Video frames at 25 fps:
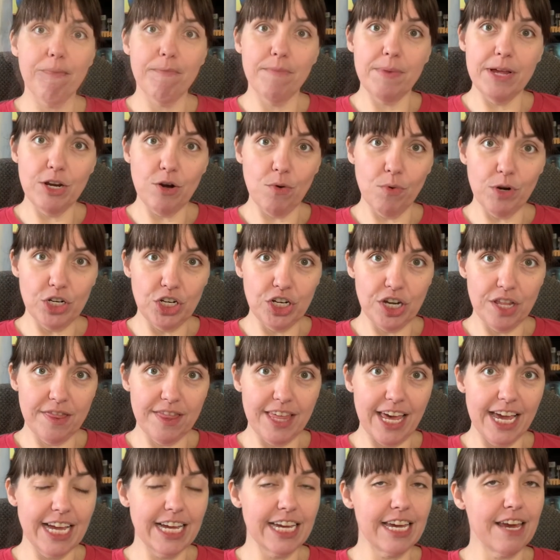Let me know what you
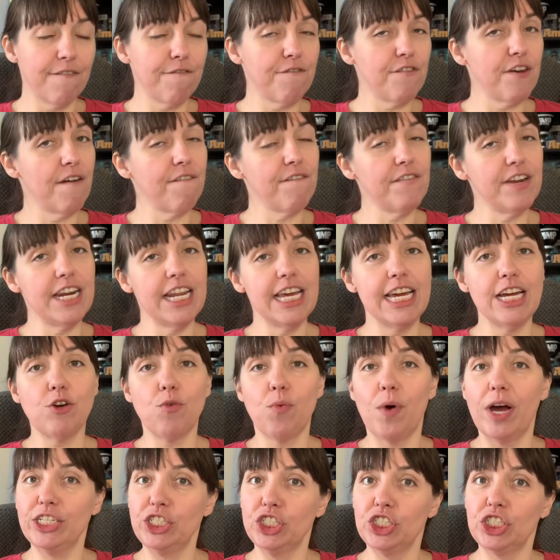think. If you have any
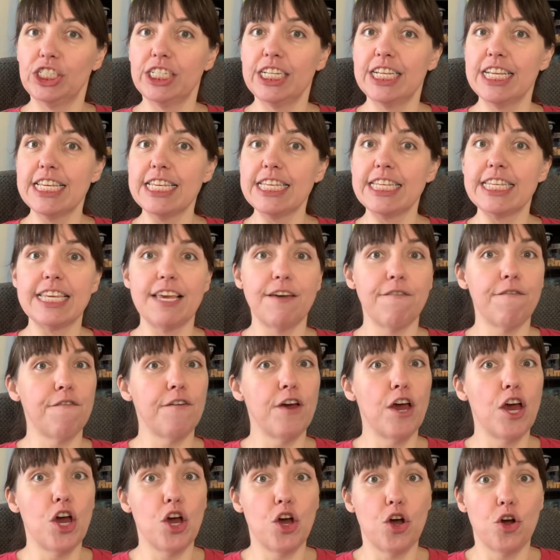questions, if
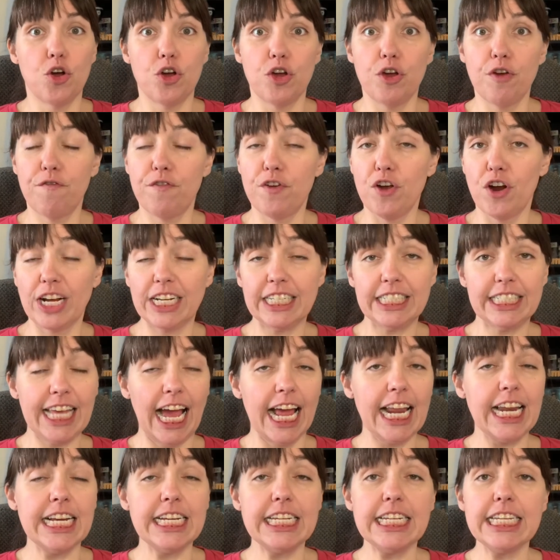you're
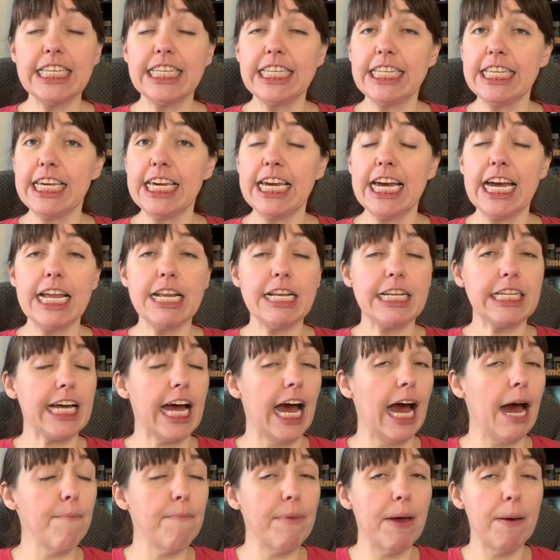excited to see it,
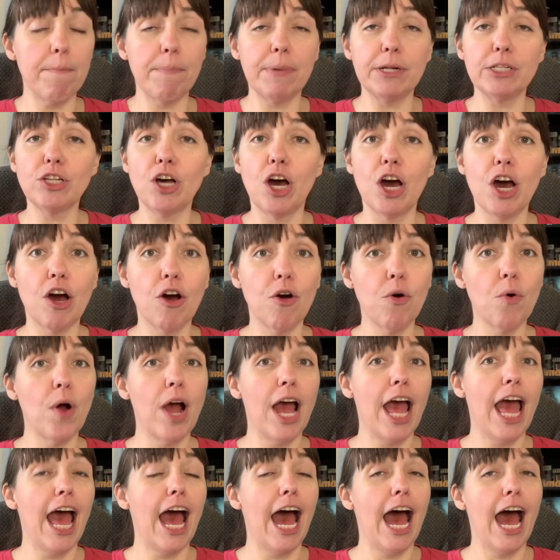comment below.